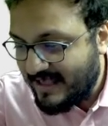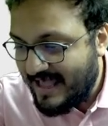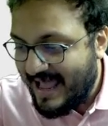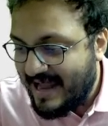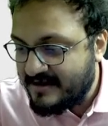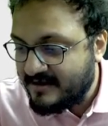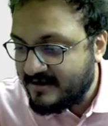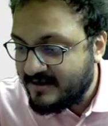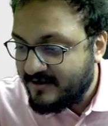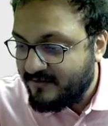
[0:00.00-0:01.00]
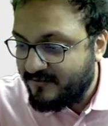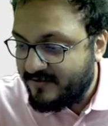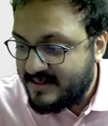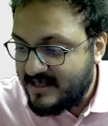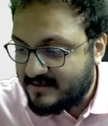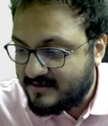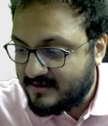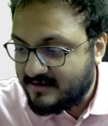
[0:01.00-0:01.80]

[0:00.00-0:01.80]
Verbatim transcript: And Vidit,